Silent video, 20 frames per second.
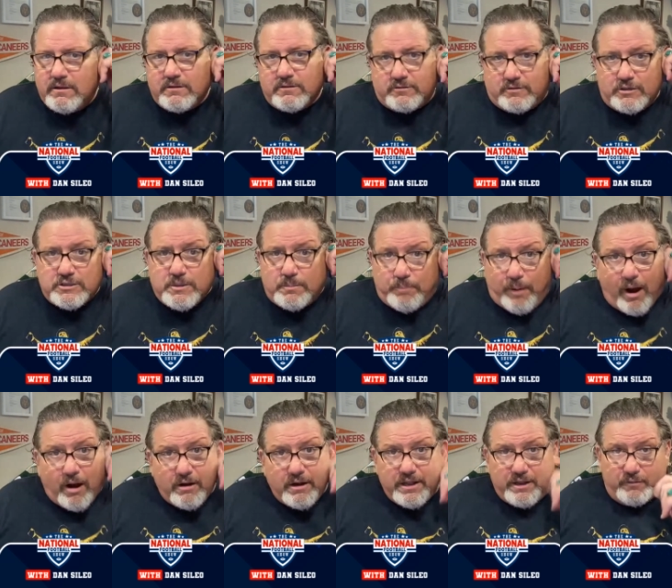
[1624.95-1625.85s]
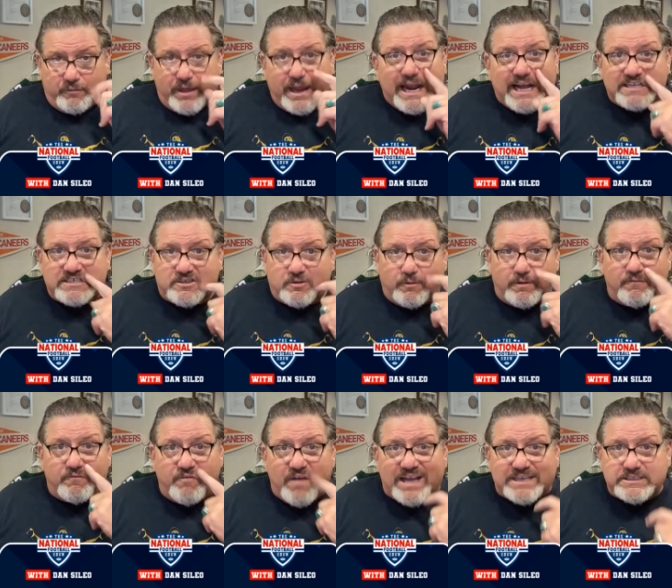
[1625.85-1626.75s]
there's a part of you that has to
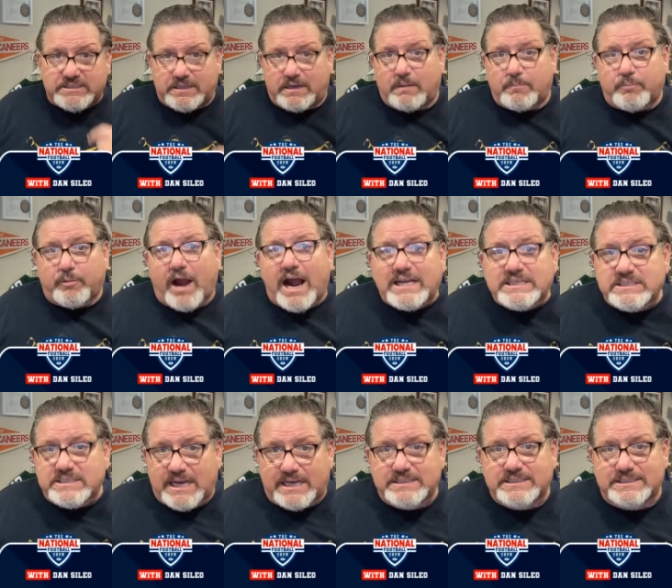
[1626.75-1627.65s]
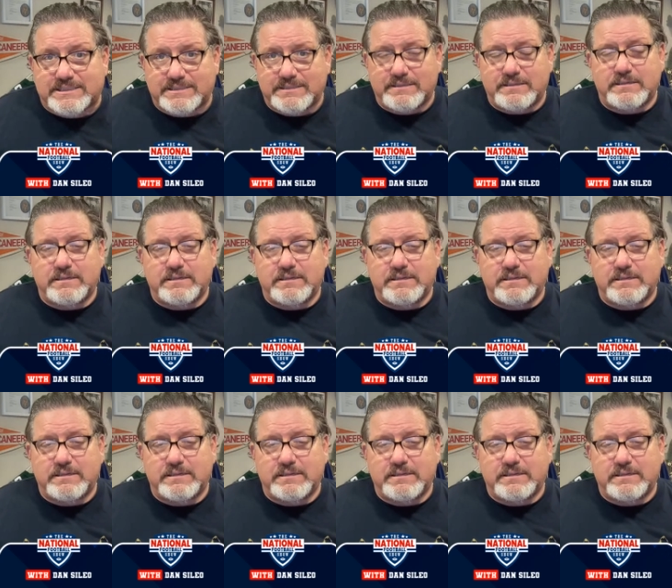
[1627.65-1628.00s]
invest in the process.